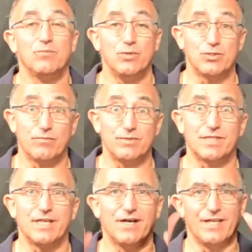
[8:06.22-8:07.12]
which
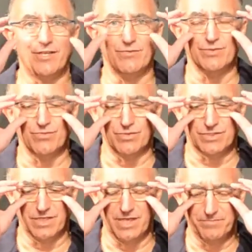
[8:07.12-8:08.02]
obviously I use all the
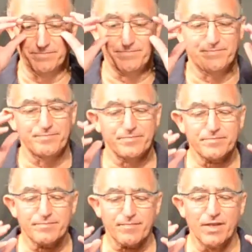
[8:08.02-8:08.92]
time.
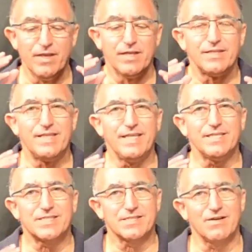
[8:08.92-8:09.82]
The
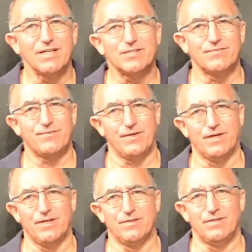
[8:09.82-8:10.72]
size of
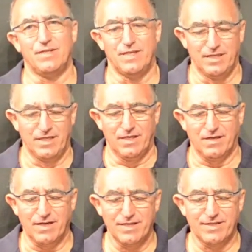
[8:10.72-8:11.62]
file,
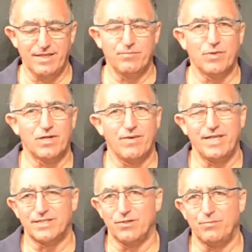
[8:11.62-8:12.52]
either in
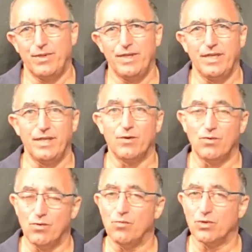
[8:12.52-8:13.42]
1080p
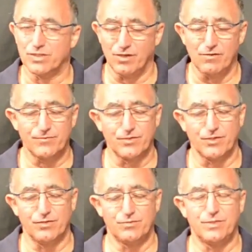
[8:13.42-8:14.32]
or what I often
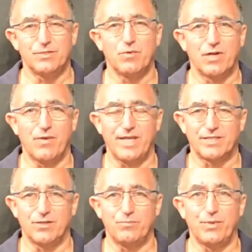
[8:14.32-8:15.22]
use, which is
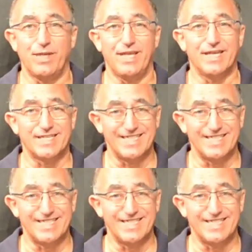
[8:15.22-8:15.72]
1080p at